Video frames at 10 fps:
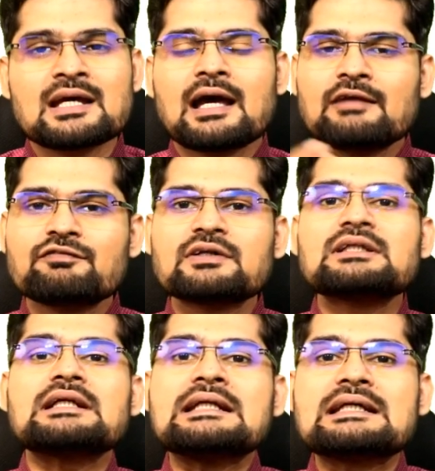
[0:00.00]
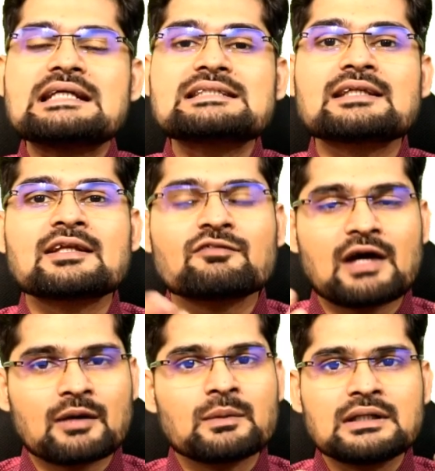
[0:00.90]
and further increase in
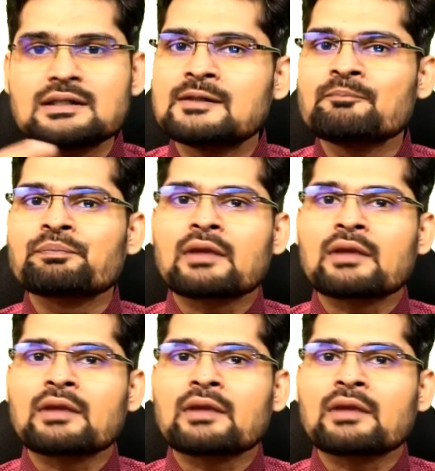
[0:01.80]
environmental